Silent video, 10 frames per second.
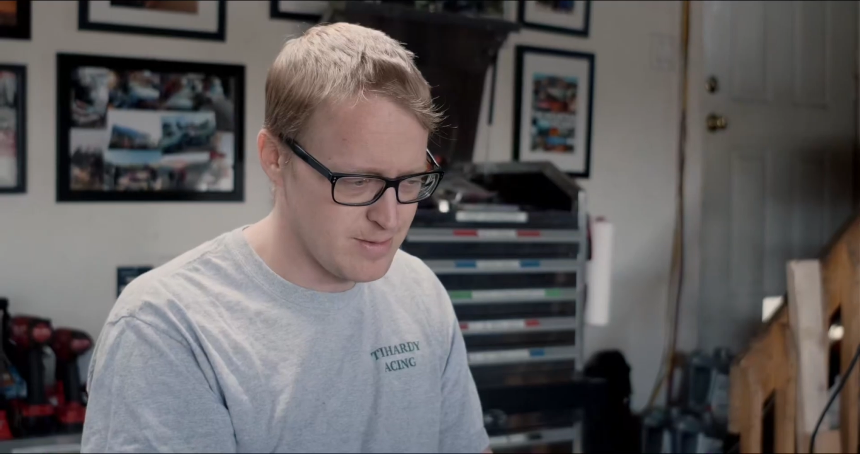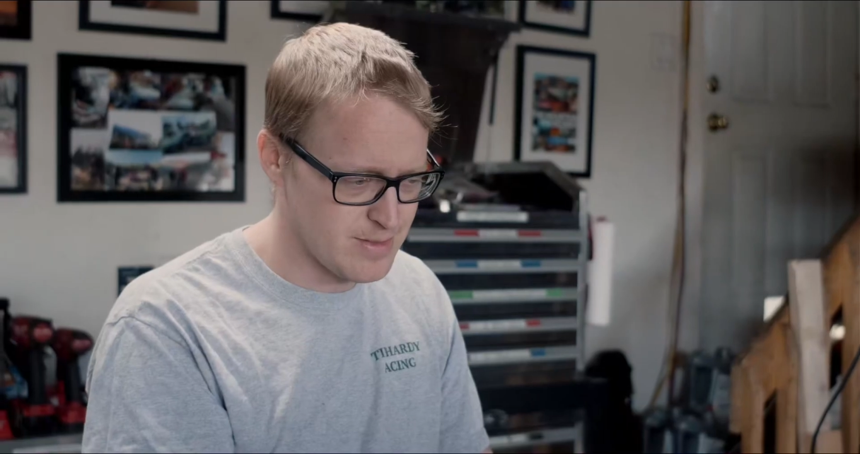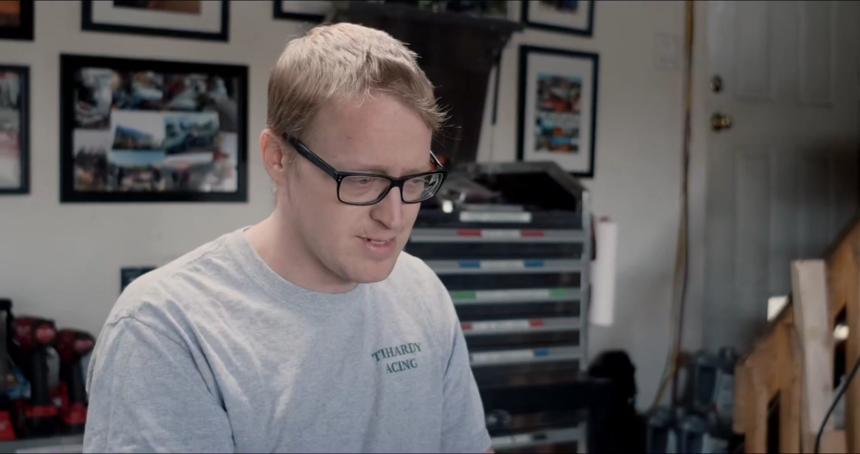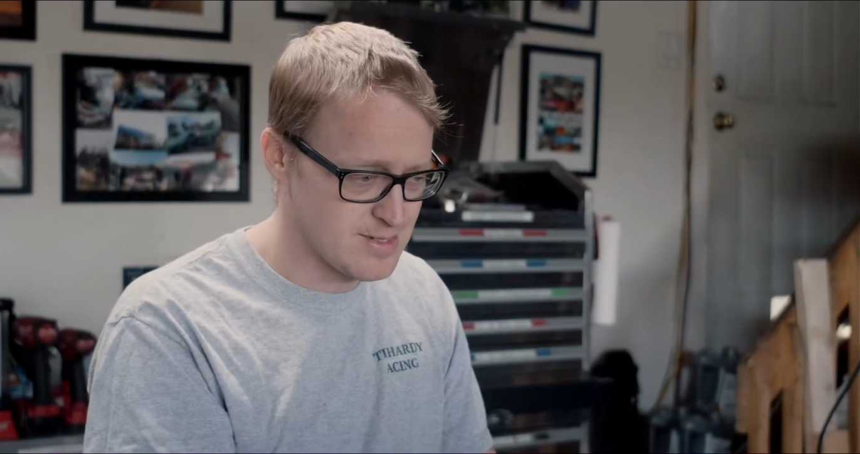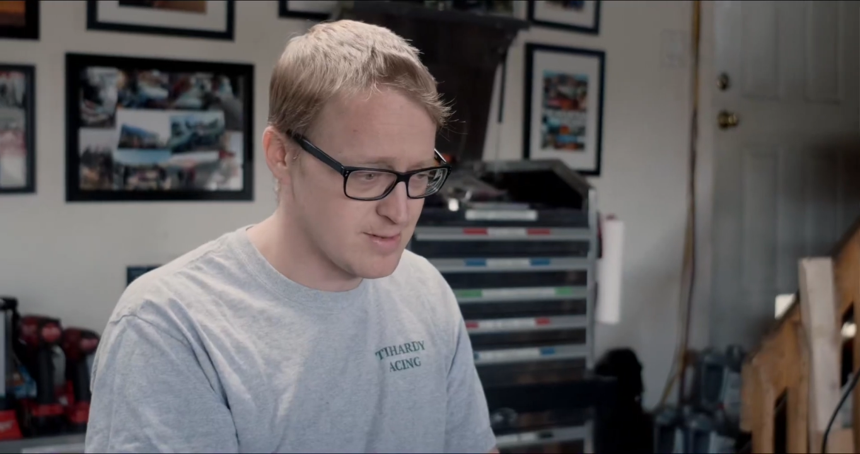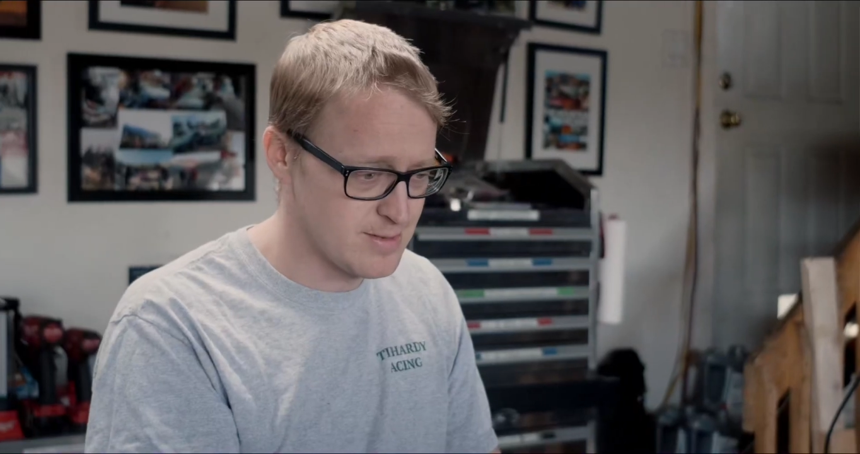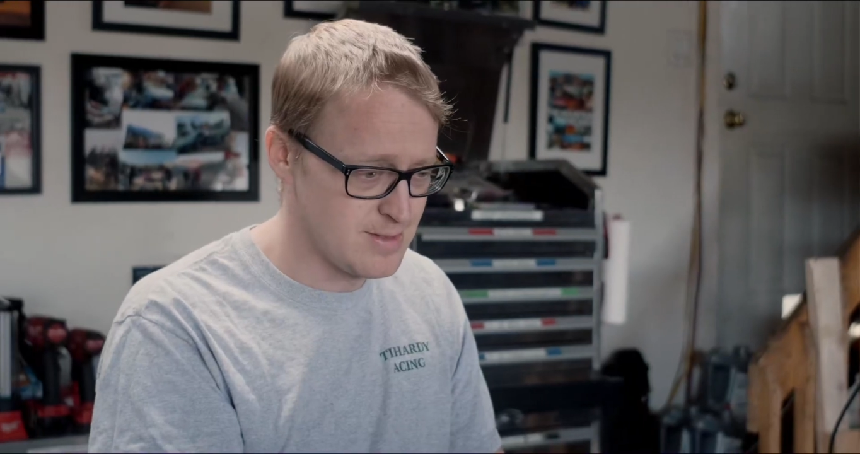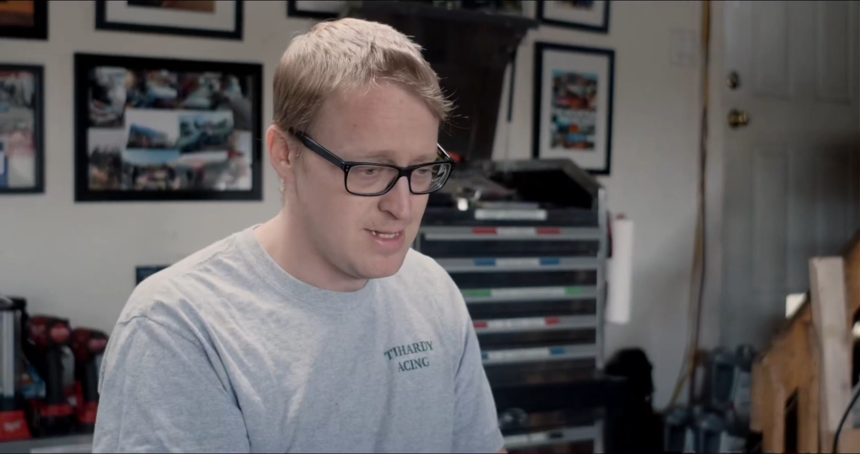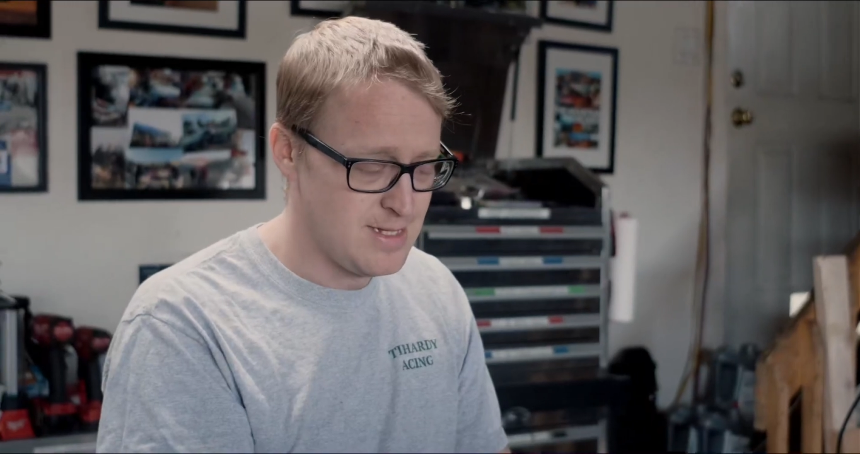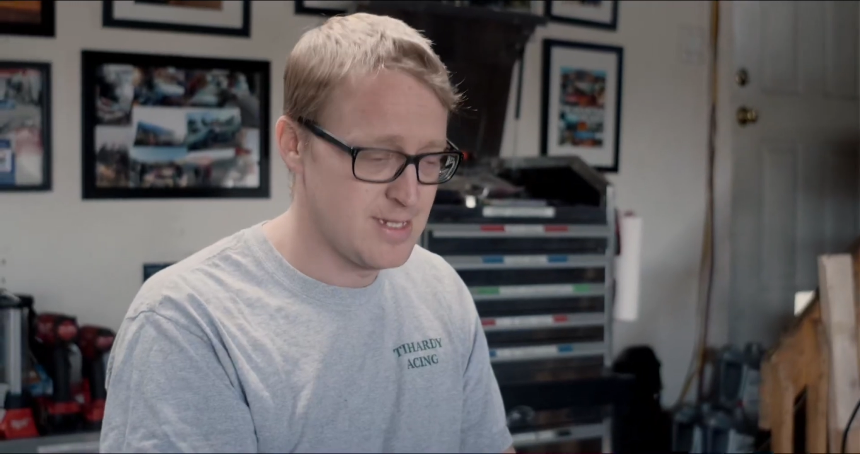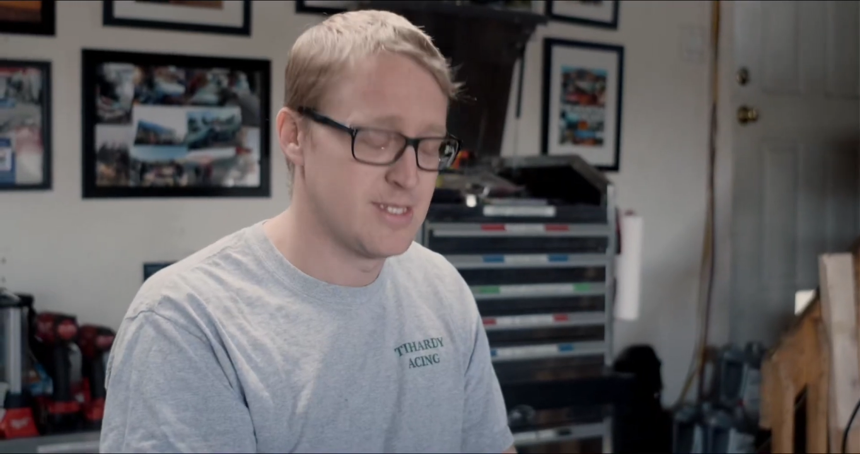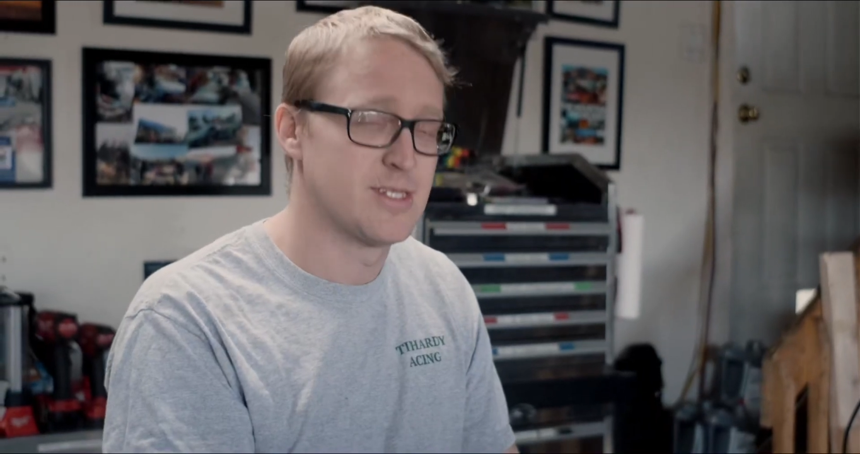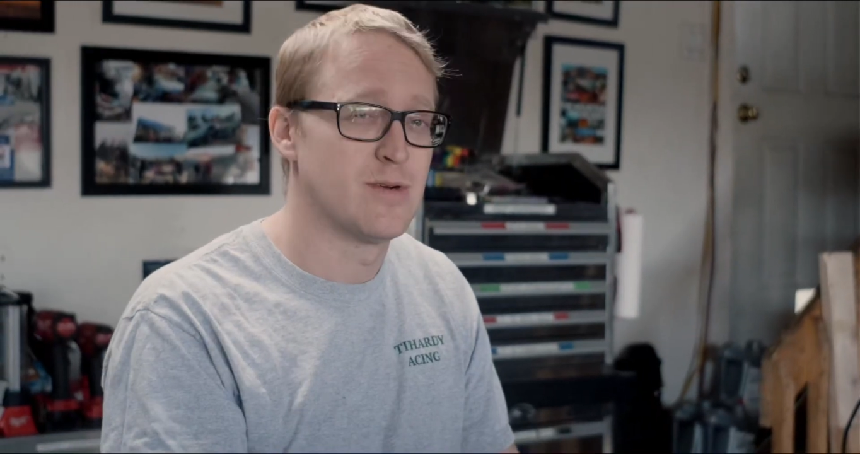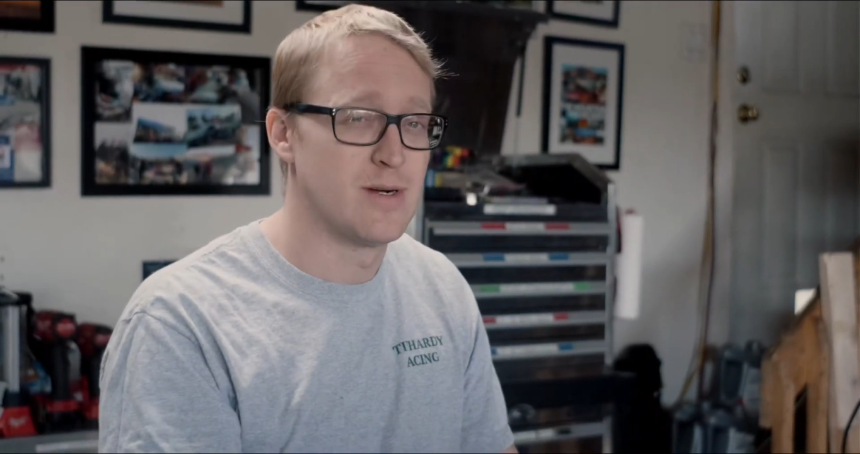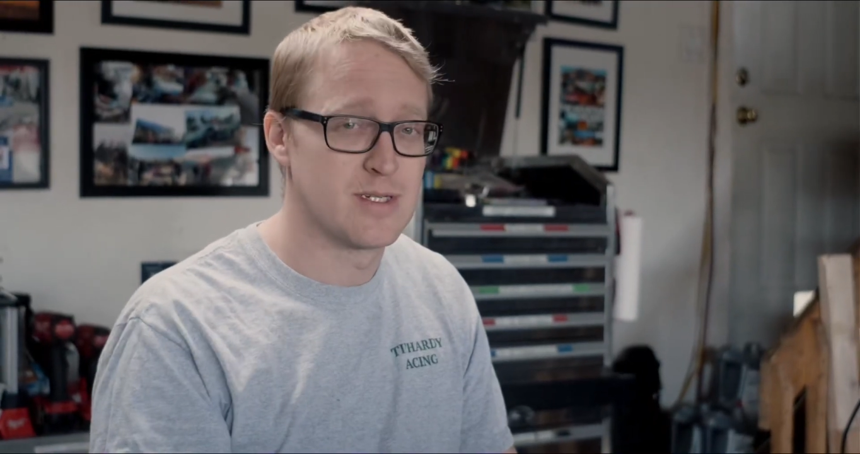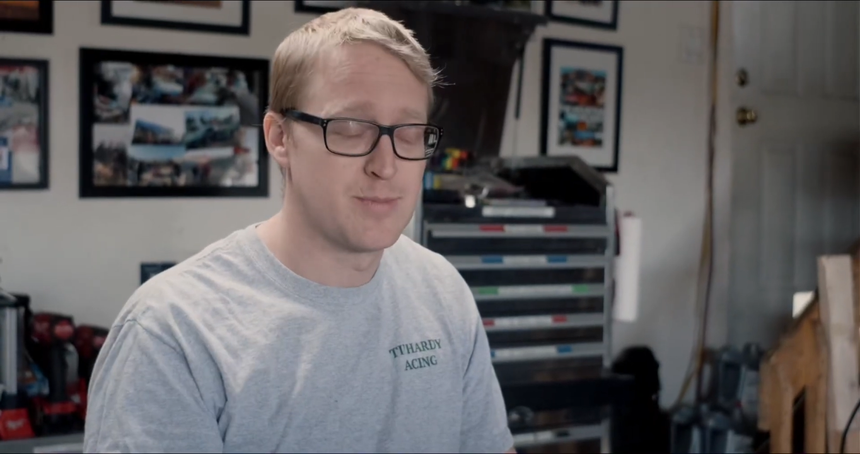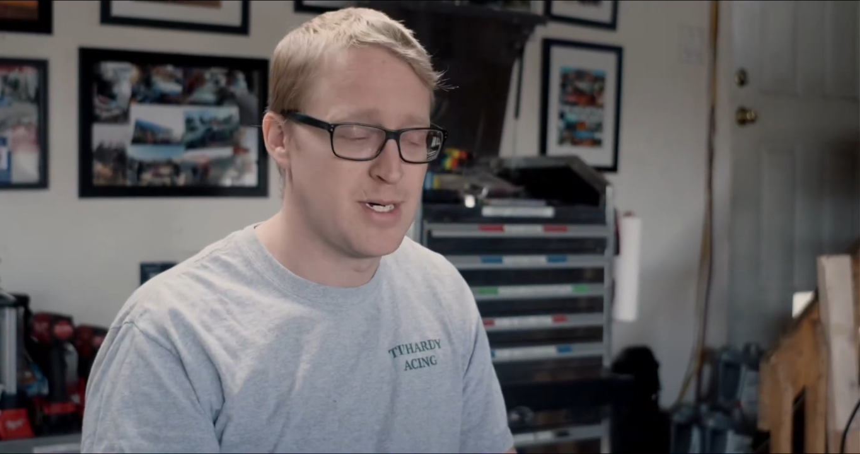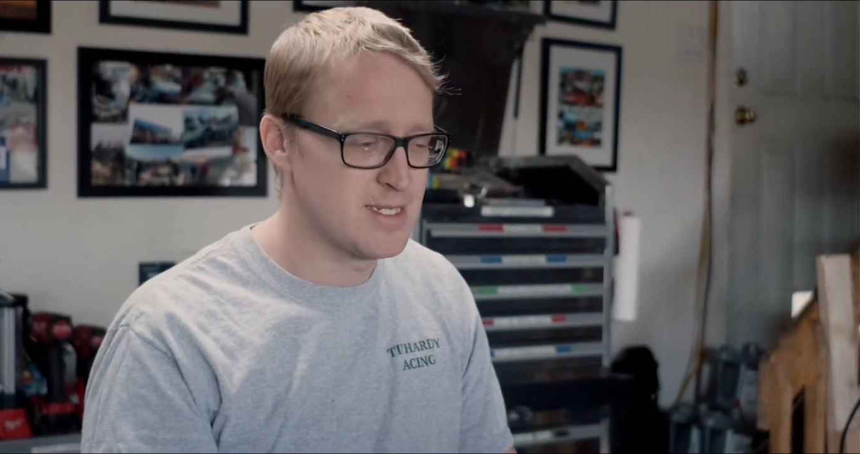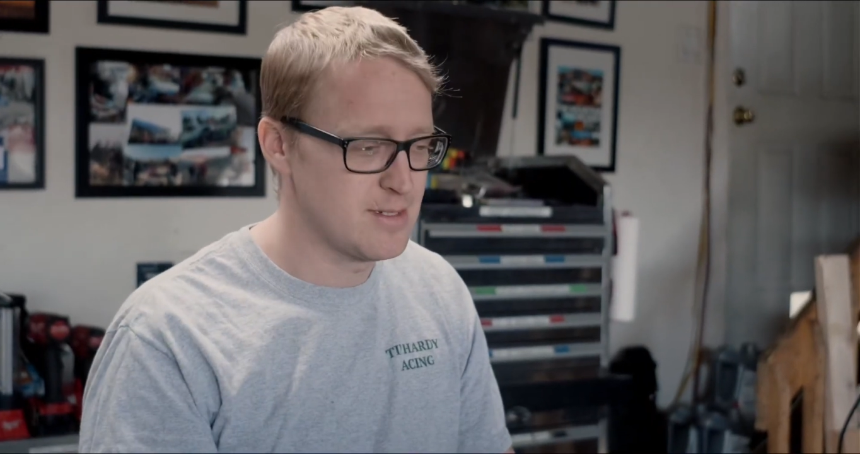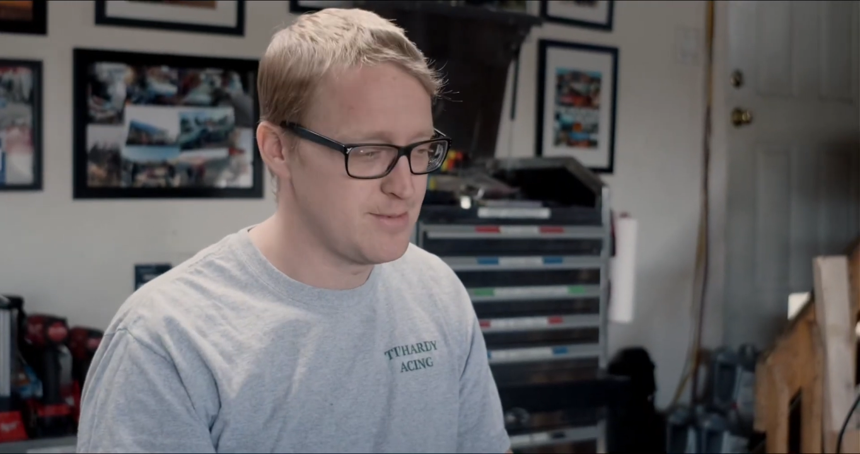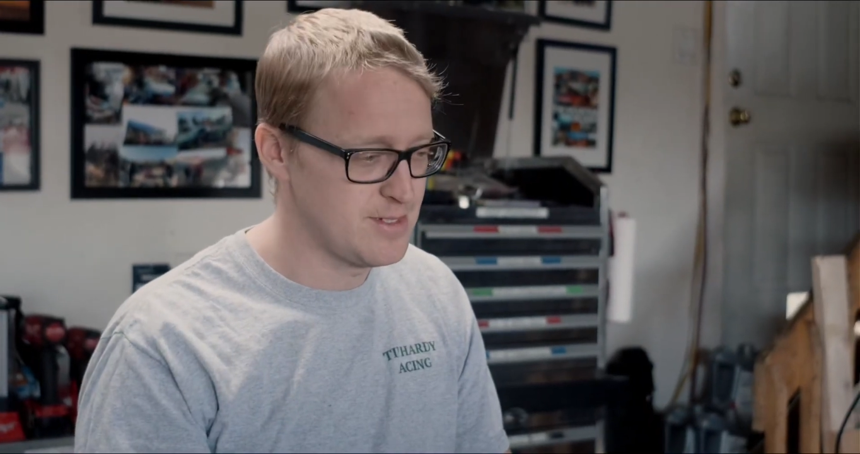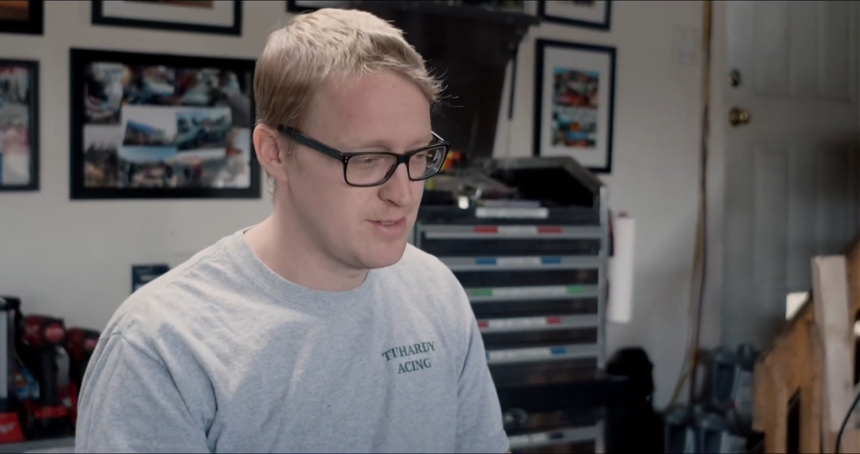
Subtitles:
but also as strong as possible.